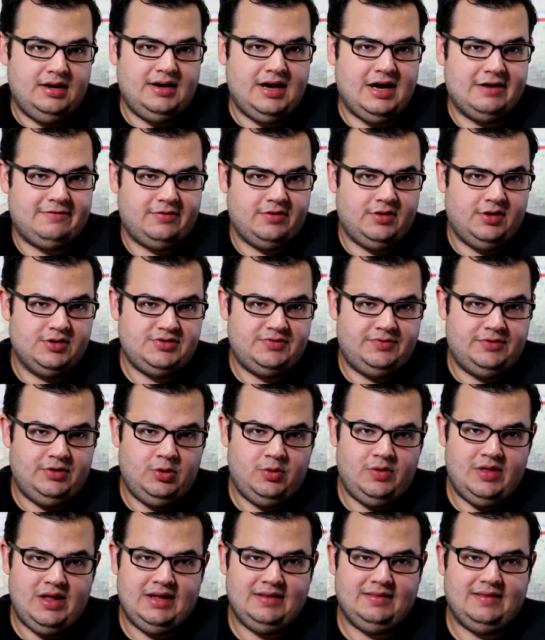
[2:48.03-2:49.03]
Now, for those of
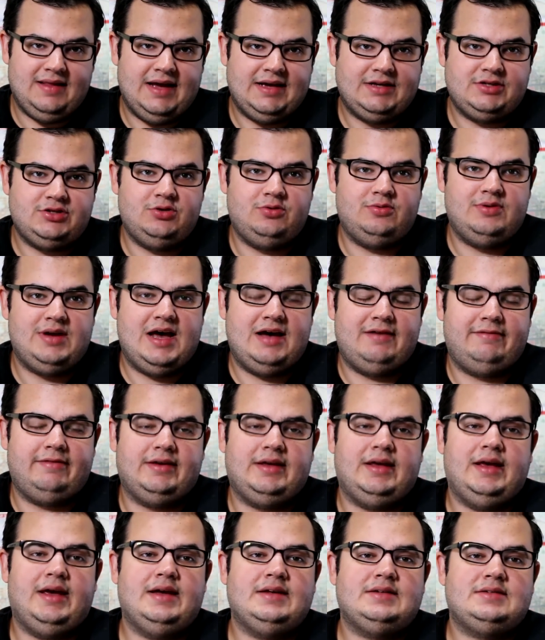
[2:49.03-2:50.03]
you that like to
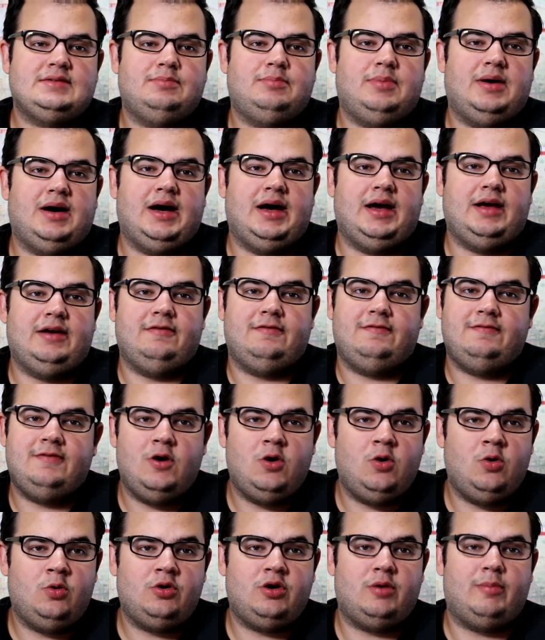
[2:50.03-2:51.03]
navigate by
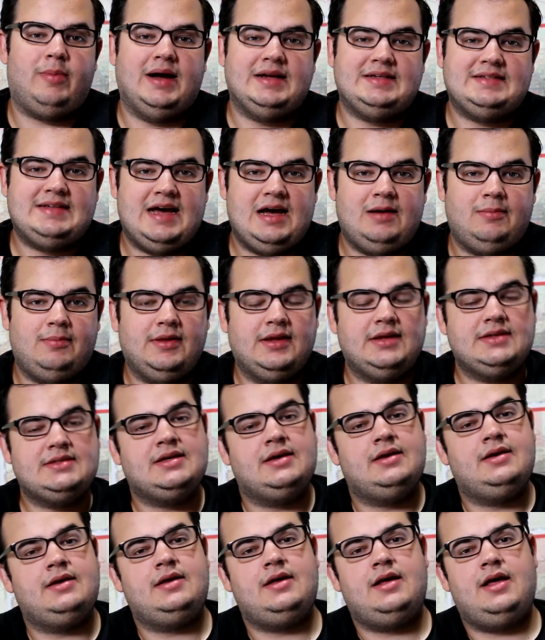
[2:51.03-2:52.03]
phone or by tablet,
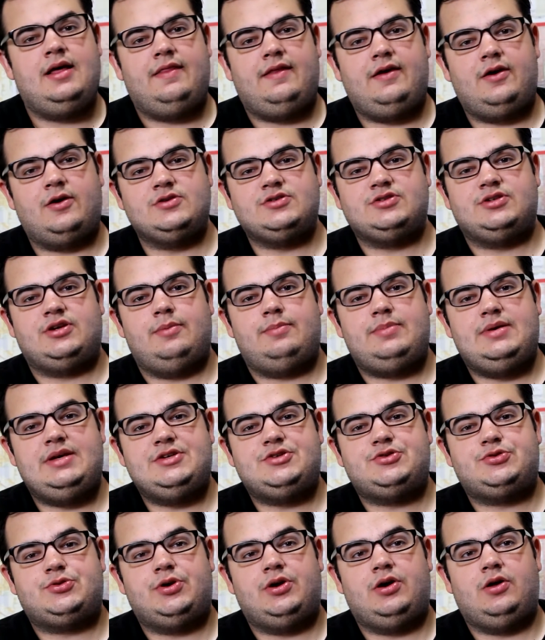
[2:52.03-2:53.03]
the Arizona
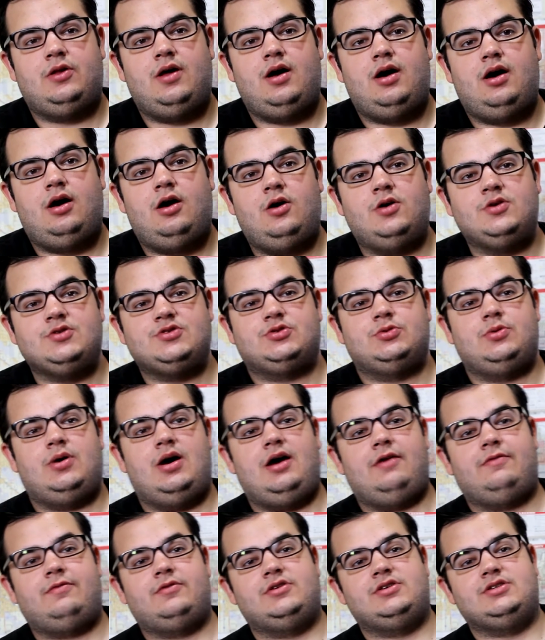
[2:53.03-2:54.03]
Peace Trail also
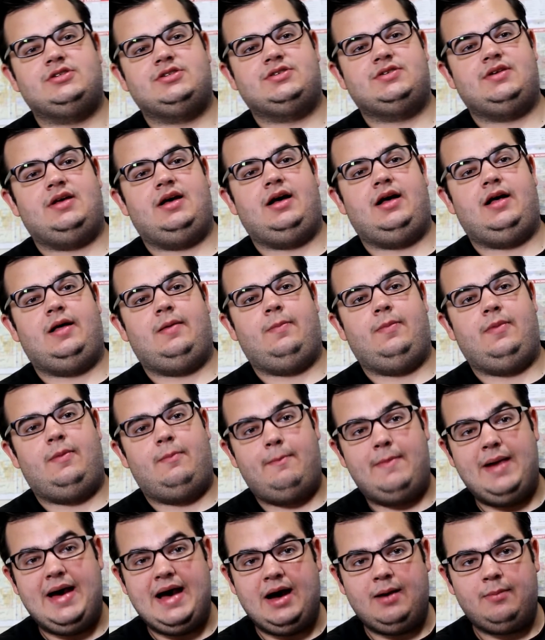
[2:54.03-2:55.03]
offers the
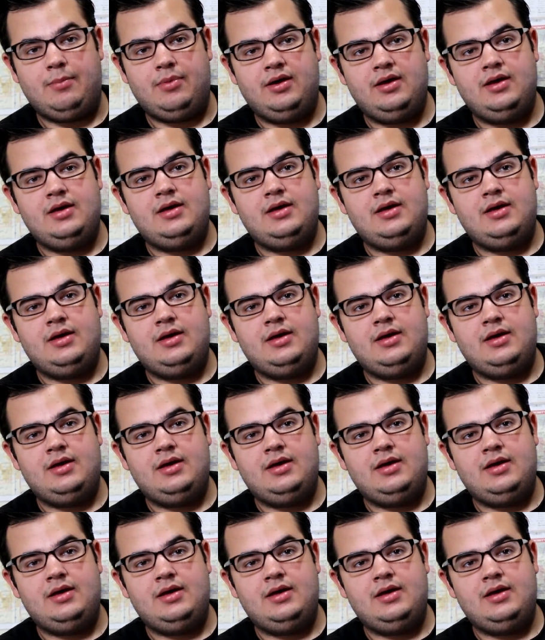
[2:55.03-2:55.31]
map